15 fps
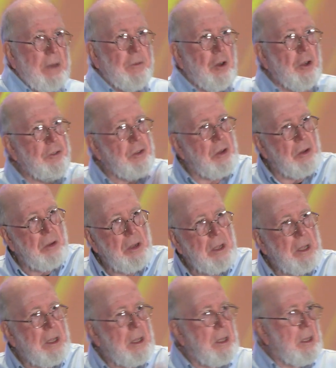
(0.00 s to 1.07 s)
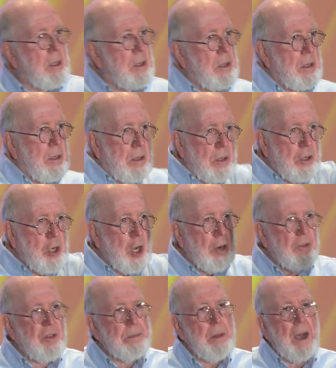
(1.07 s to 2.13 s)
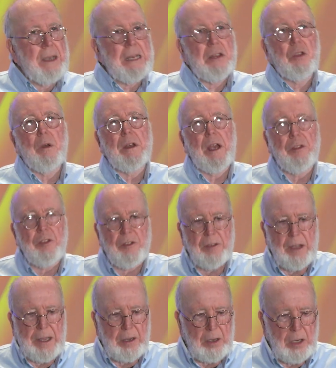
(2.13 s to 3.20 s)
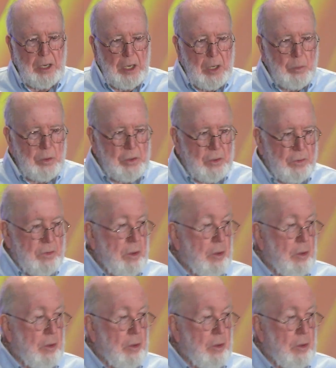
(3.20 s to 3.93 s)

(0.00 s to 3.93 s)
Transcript: of also corresponding to another slider, which is the